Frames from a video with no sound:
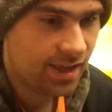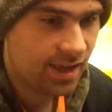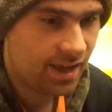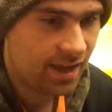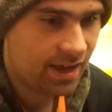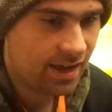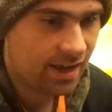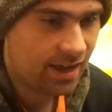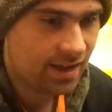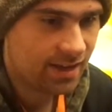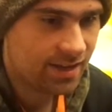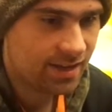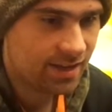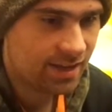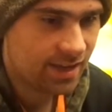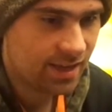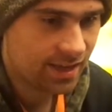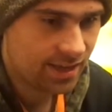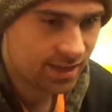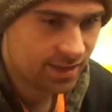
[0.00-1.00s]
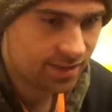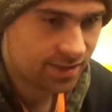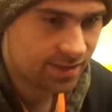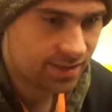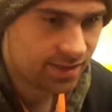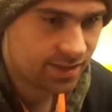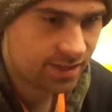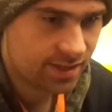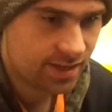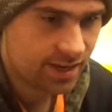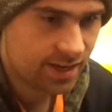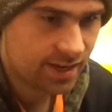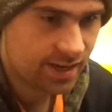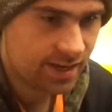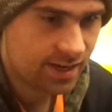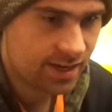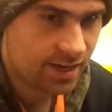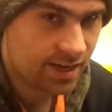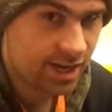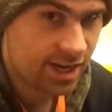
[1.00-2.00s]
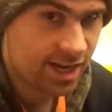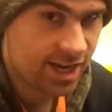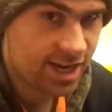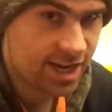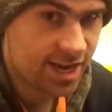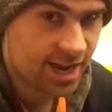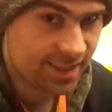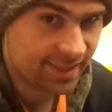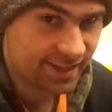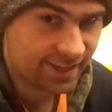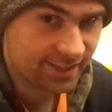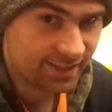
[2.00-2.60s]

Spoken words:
At AAC, I had nothing.